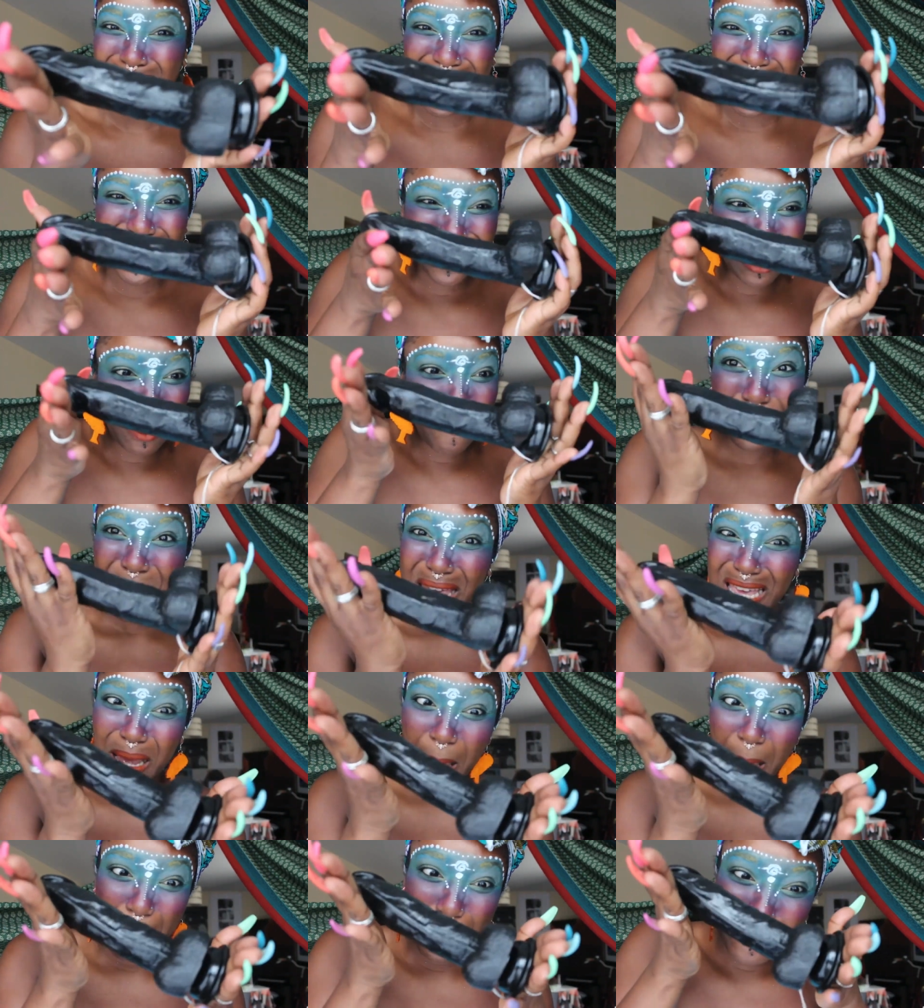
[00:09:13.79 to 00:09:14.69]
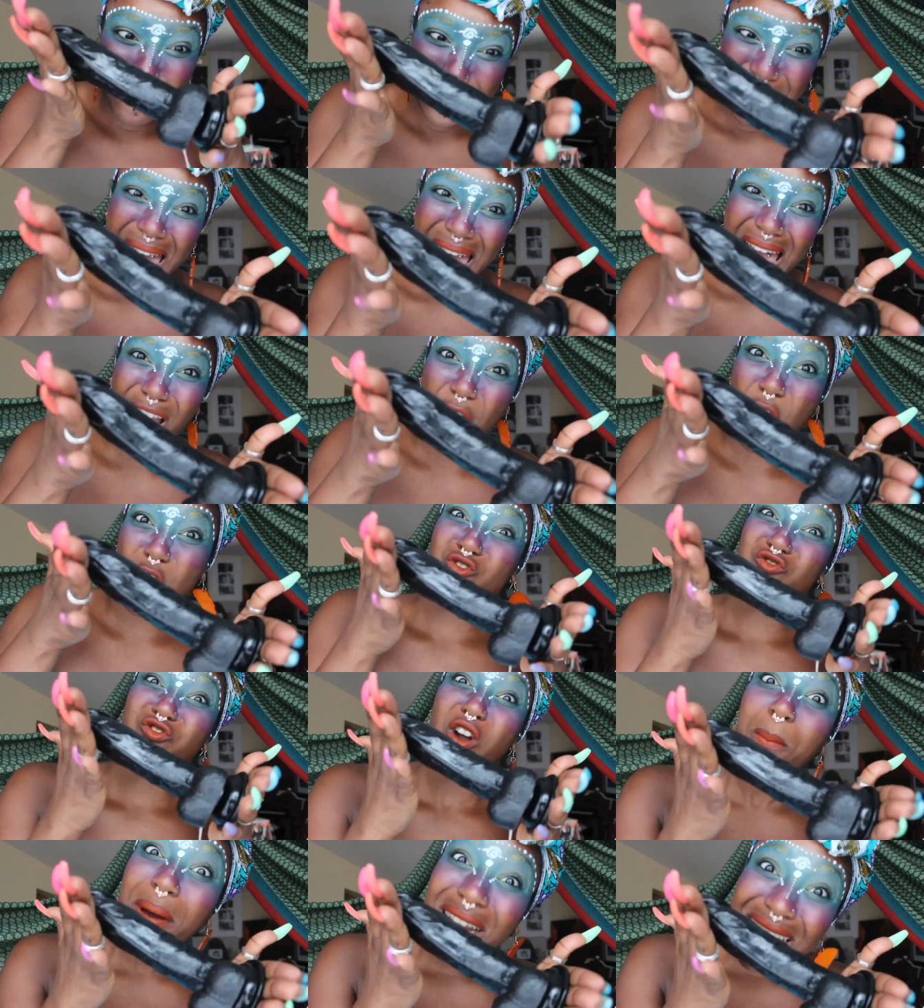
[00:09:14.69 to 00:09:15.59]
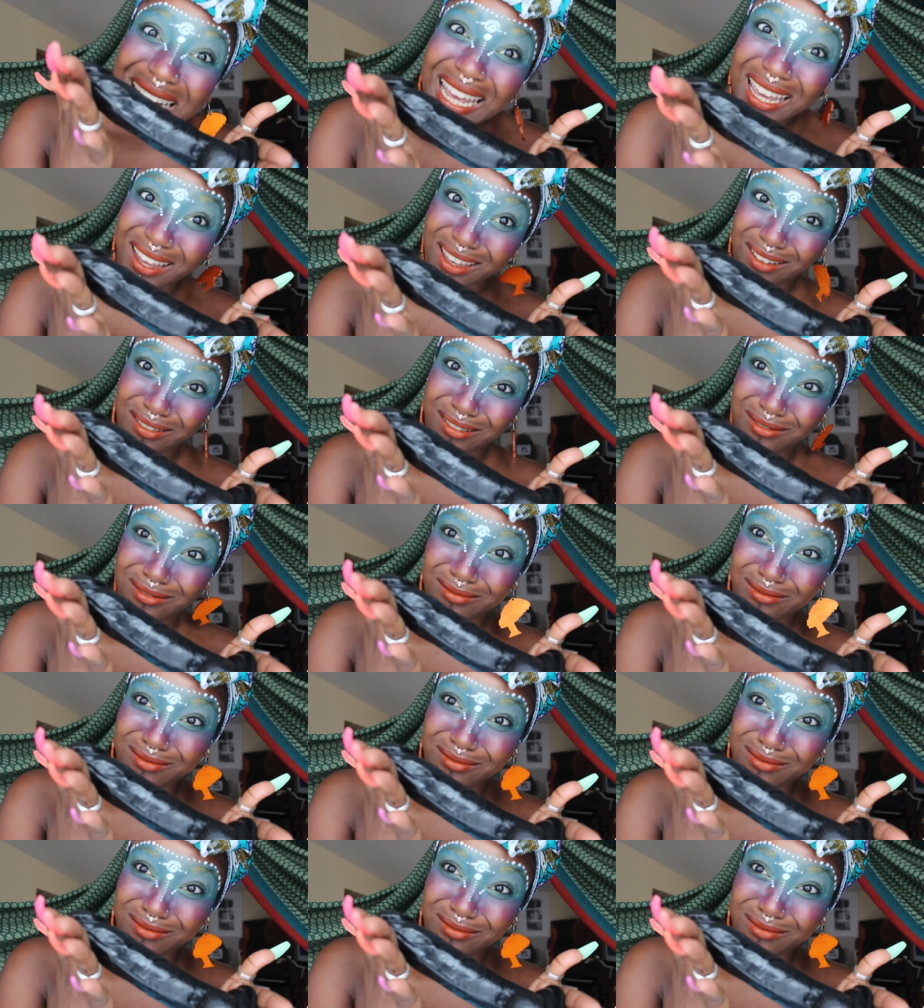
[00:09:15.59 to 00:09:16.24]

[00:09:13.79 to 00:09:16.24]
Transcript: It's a big black rubber dick